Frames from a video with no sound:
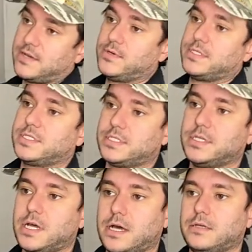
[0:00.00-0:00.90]
ones,
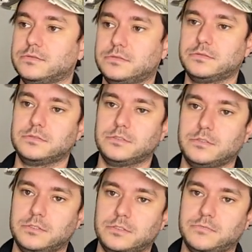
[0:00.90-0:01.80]
uh,
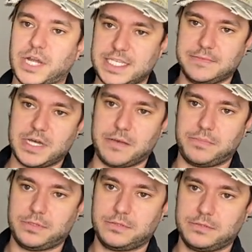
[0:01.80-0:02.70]
price them up.
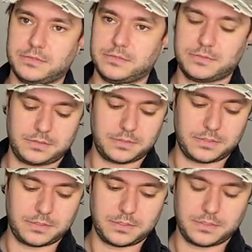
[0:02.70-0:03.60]

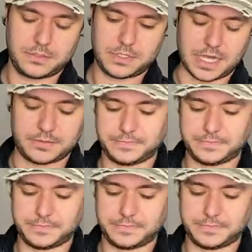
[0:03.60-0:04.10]
Yeah.